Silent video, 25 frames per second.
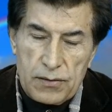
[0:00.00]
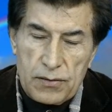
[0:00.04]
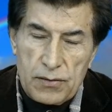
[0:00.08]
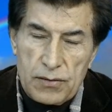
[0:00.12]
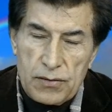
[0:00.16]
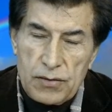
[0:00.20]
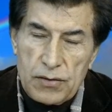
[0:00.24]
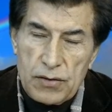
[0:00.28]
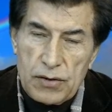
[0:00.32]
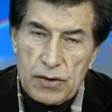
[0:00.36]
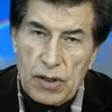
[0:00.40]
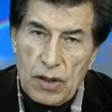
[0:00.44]

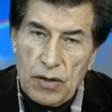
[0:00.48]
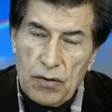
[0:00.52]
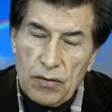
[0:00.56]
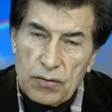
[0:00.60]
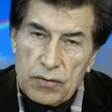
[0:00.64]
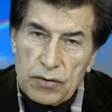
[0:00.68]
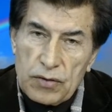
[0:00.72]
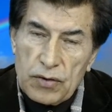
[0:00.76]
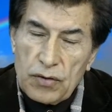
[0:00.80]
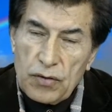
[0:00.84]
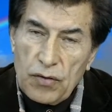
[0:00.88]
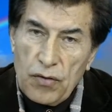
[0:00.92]
So,
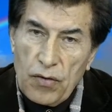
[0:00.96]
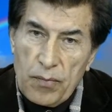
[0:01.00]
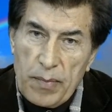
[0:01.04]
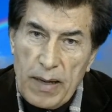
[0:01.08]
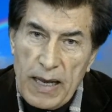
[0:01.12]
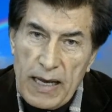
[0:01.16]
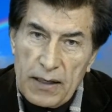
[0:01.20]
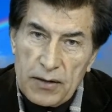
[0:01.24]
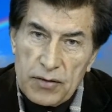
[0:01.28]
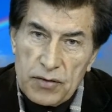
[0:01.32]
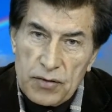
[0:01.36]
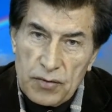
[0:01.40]
to go
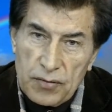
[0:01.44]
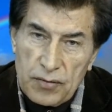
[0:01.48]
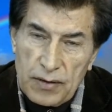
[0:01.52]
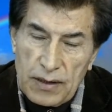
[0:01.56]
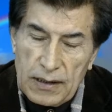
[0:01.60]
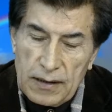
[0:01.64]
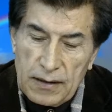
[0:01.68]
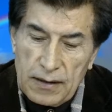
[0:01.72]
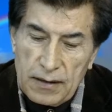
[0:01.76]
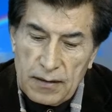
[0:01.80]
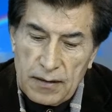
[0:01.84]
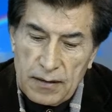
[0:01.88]
back to
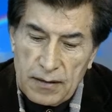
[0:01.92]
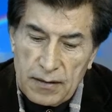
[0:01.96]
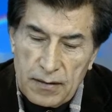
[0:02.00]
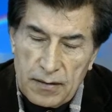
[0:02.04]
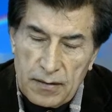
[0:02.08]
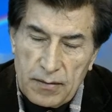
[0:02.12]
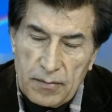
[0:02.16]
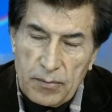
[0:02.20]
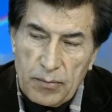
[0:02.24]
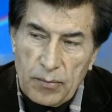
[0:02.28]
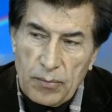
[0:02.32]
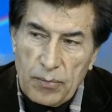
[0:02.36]
the
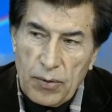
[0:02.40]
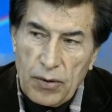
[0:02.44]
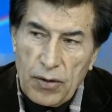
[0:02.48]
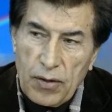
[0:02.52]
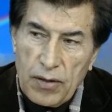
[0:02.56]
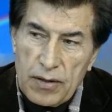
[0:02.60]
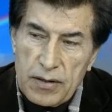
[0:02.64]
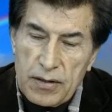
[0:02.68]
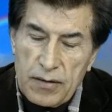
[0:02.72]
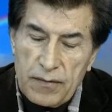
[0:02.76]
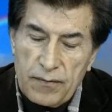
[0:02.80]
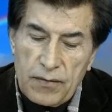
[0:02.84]

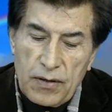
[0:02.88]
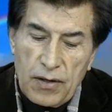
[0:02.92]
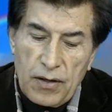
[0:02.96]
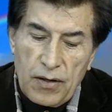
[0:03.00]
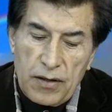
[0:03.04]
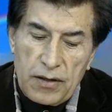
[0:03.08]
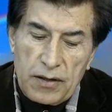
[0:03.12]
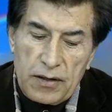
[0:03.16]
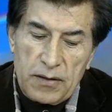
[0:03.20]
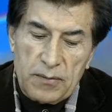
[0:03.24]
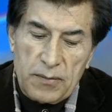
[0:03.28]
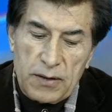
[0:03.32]
part of the
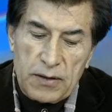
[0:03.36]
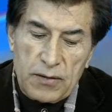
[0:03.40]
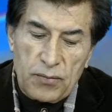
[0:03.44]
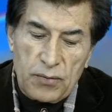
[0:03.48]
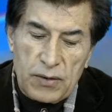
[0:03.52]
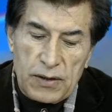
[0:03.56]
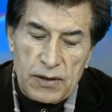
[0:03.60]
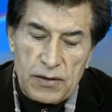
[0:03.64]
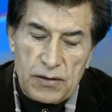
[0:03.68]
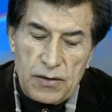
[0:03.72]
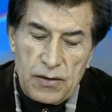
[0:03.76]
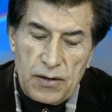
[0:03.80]
argument we
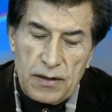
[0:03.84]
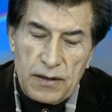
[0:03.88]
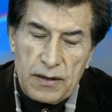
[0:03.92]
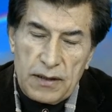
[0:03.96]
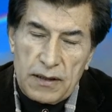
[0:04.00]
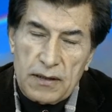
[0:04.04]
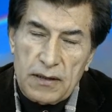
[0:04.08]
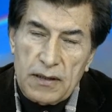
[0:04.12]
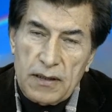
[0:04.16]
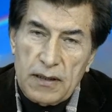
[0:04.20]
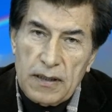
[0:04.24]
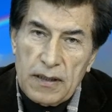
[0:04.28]
started,
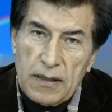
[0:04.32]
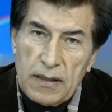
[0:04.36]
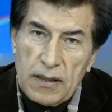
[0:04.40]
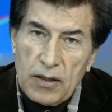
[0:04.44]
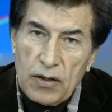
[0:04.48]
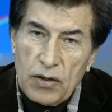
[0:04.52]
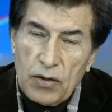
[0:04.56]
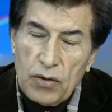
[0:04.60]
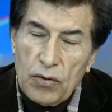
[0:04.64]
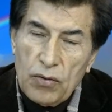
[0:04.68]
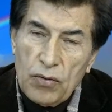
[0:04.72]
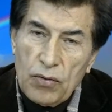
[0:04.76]

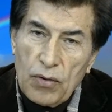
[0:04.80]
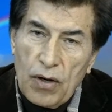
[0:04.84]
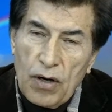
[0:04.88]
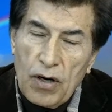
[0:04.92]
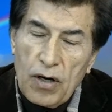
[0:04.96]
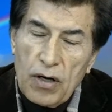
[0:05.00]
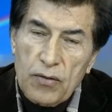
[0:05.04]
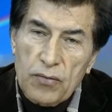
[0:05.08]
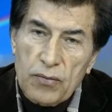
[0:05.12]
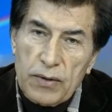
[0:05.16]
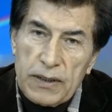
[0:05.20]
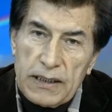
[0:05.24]
who
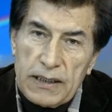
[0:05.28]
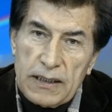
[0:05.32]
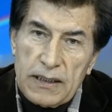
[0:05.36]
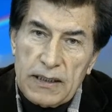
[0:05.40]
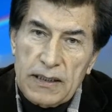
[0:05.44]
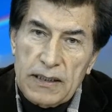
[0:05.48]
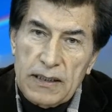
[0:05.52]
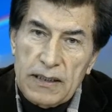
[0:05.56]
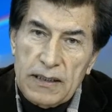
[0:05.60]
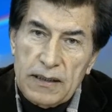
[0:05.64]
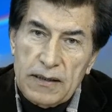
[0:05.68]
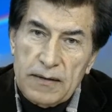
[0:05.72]
are we
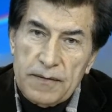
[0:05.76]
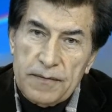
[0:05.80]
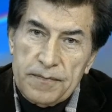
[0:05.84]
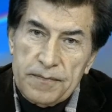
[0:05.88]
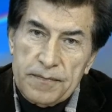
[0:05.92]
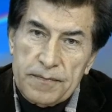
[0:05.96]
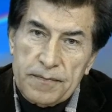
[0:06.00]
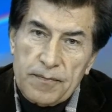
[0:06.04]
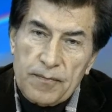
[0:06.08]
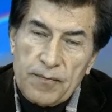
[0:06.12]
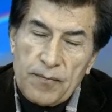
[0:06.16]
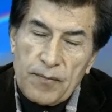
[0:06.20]

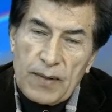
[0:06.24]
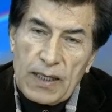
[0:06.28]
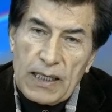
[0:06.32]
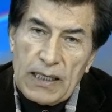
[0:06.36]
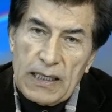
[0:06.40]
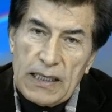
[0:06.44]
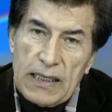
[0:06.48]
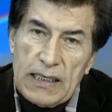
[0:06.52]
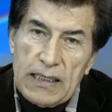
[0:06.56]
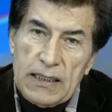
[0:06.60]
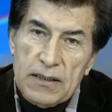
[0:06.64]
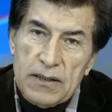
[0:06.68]

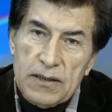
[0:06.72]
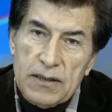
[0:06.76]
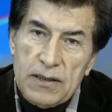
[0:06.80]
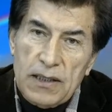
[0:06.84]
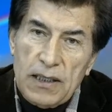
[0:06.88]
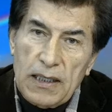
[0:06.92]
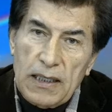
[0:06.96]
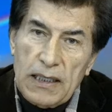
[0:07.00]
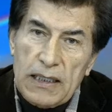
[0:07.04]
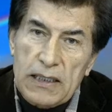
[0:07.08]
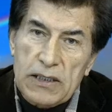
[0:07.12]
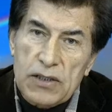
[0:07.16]

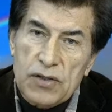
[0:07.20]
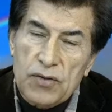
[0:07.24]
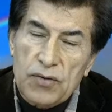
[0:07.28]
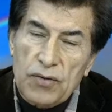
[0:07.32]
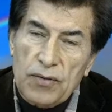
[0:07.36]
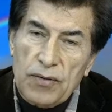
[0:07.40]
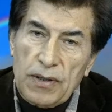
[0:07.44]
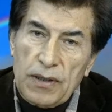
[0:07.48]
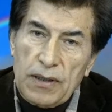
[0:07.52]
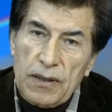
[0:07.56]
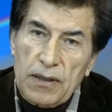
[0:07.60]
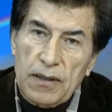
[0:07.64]

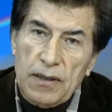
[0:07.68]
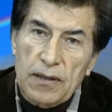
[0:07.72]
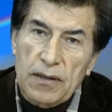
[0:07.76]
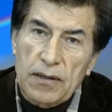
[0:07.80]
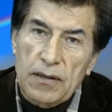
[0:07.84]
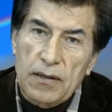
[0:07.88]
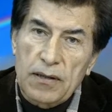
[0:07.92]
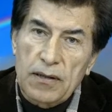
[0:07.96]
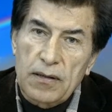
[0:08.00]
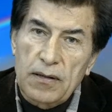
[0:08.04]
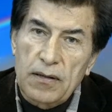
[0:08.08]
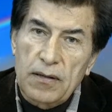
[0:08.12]
intellectually?
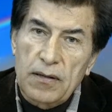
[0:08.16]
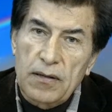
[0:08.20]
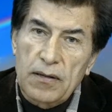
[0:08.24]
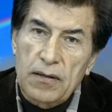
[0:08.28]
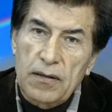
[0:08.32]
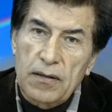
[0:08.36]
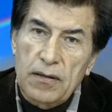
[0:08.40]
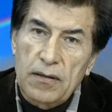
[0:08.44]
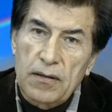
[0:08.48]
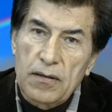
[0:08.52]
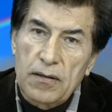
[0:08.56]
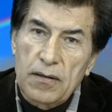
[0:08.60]

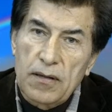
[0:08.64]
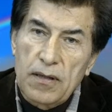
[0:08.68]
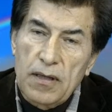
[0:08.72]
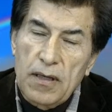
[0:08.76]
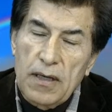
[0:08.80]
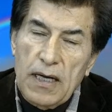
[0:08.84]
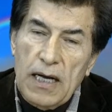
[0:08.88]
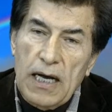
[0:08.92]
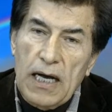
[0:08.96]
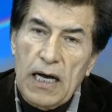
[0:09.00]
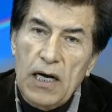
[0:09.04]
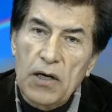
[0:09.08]

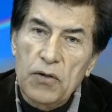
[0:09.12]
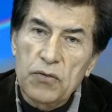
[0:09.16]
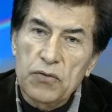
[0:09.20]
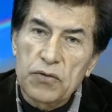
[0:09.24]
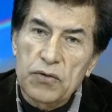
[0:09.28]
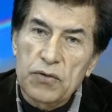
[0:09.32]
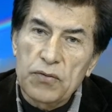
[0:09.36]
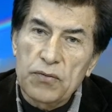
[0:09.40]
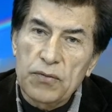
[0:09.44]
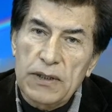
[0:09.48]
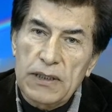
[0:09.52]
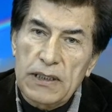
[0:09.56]
How
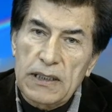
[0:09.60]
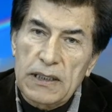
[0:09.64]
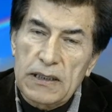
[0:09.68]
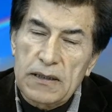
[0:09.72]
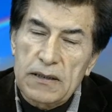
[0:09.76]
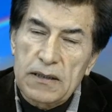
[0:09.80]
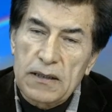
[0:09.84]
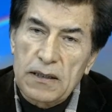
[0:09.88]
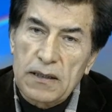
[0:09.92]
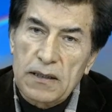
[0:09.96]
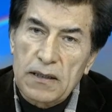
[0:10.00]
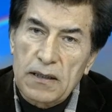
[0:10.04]
do we
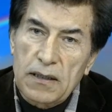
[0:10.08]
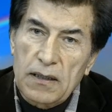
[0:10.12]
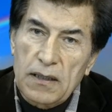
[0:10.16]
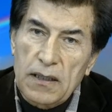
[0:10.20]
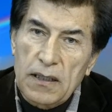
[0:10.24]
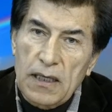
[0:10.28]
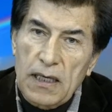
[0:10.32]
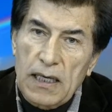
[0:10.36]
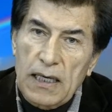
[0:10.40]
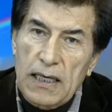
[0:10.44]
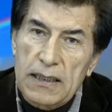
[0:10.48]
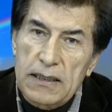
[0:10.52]
get
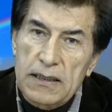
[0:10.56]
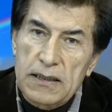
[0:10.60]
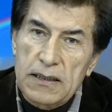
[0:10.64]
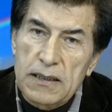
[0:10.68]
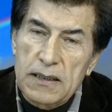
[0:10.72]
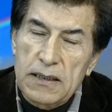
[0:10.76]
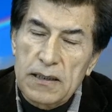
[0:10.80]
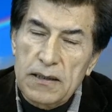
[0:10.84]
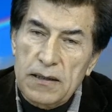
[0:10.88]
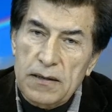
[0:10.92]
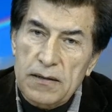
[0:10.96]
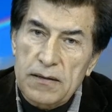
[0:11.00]

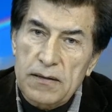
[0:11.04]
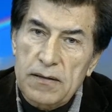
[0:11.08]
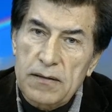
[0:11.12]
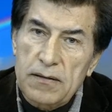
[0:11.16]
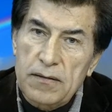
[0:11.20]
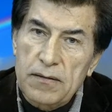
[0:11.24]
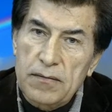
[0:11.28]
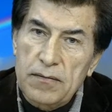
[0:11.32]
ideas?